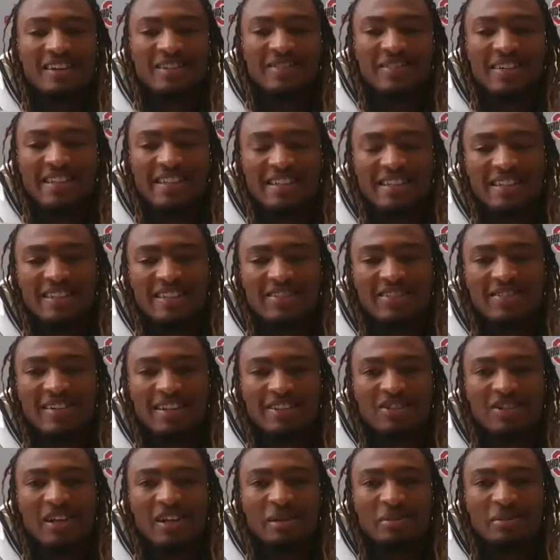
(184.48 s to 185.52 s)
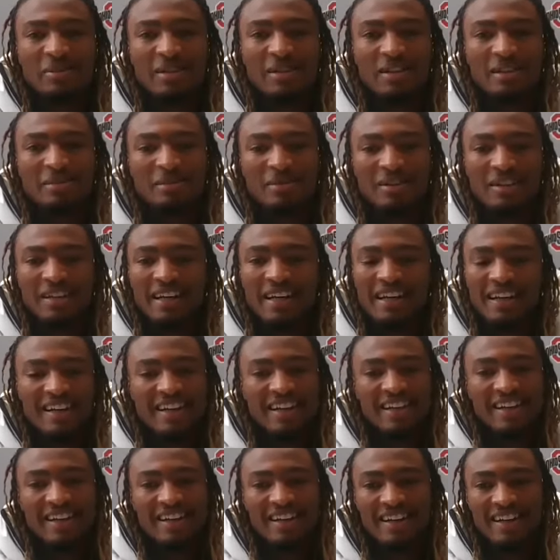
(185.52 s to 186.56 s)
on myself about dropping it, but at the
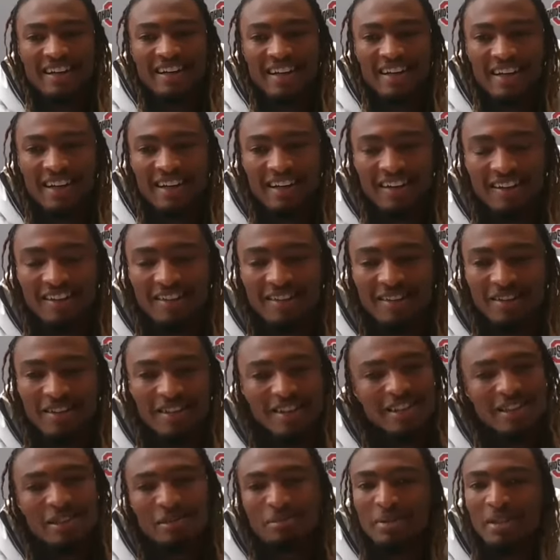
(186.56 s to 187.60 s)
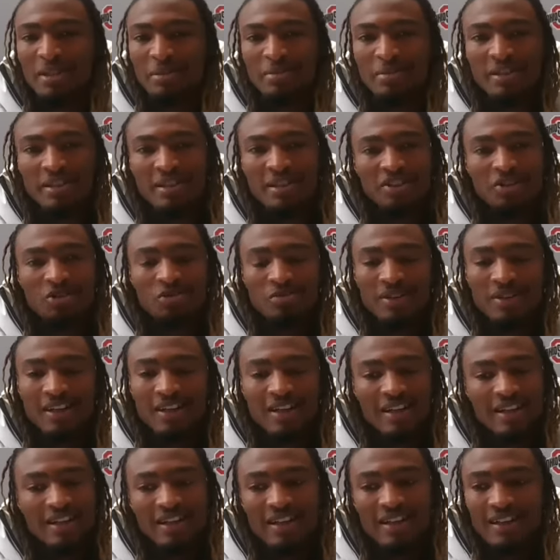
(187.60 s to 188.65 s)
end of the day, it's a PBU, but
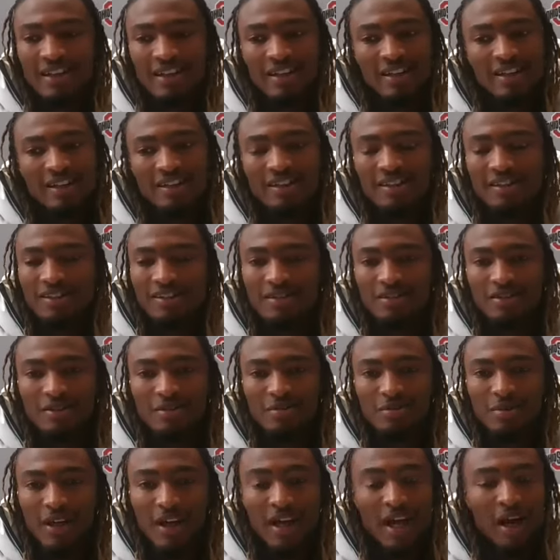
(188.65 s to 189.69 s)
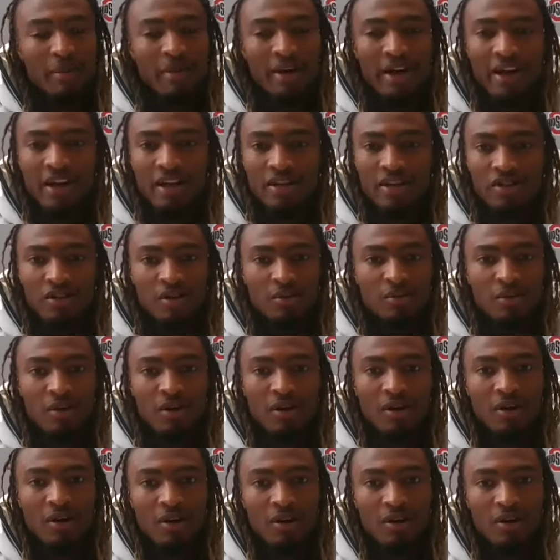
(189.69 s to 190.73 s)
I got my hands on the
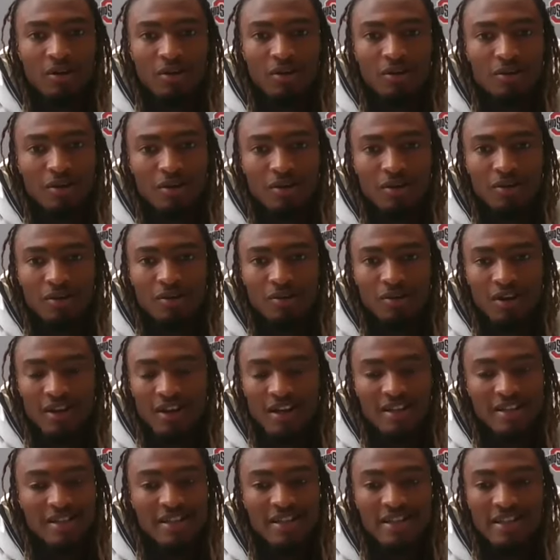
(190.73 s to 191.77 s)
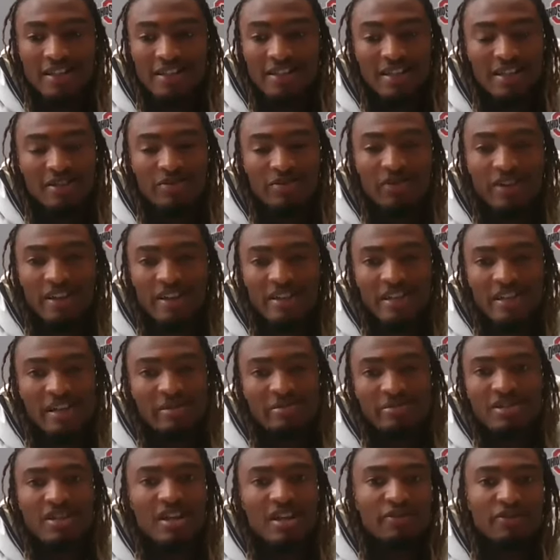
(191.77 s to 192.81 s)
ball. Like I said, it's just for the team,
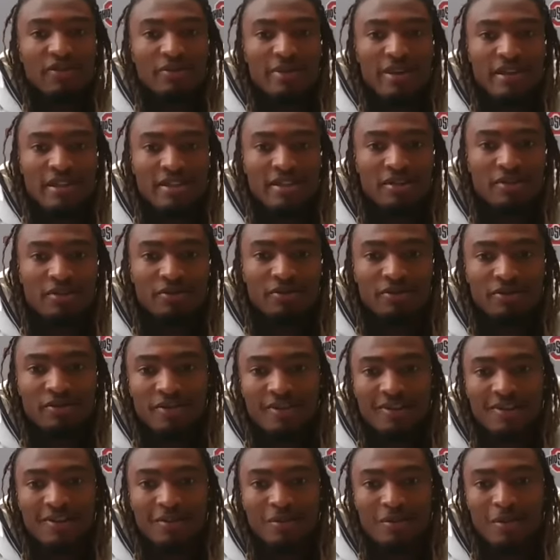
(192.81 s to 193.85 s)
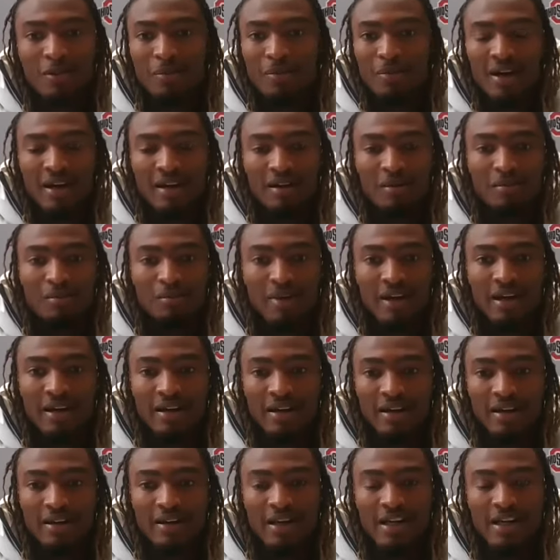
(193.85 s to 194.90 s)
it's not for myself. I'm back,
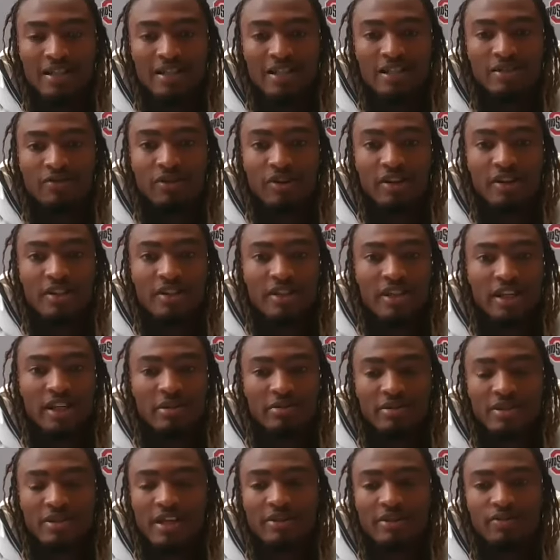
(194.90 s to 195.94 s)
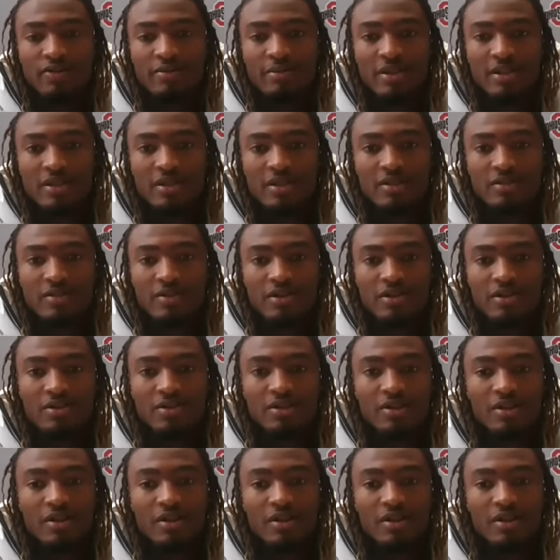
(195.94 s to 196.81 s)
and that's just for the team, it's not for myself. So